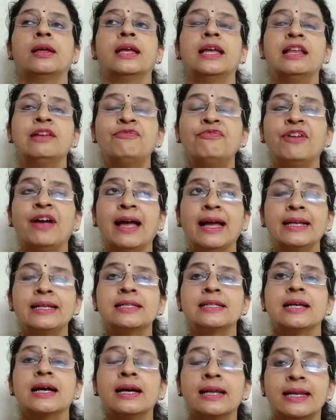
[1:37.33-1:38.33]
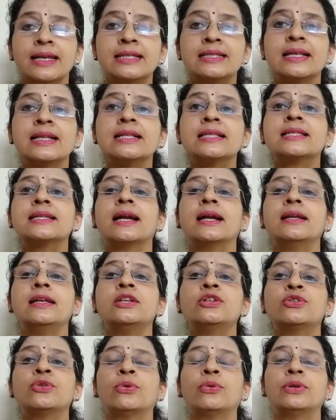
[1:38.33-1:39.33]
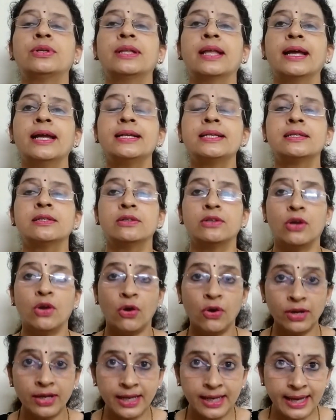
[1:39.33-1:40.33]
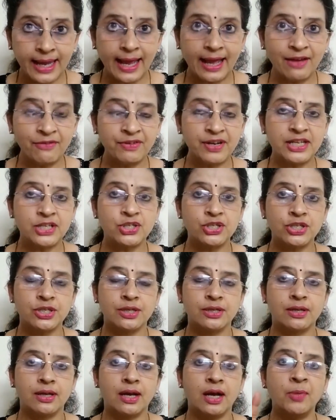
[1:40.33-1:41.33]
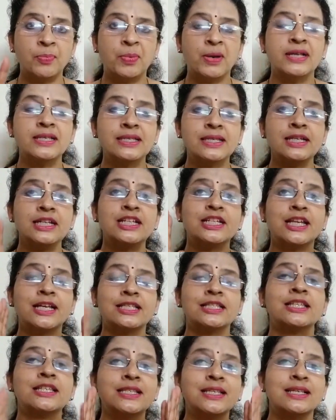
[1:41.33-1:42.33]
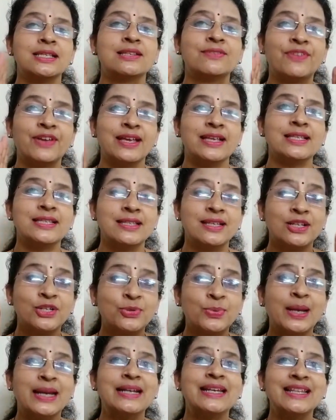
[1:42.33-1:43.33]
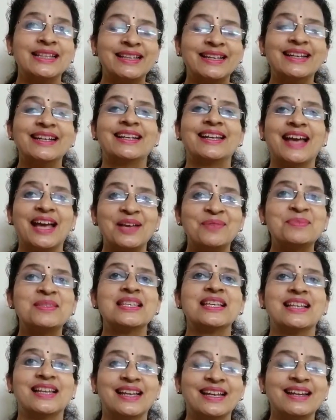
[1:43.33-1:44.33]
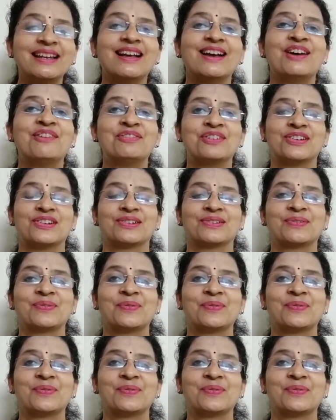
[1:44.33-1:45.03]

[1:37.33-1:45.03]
In fact, a recent study showed that on an average, a person touches his face 23 times in an hour.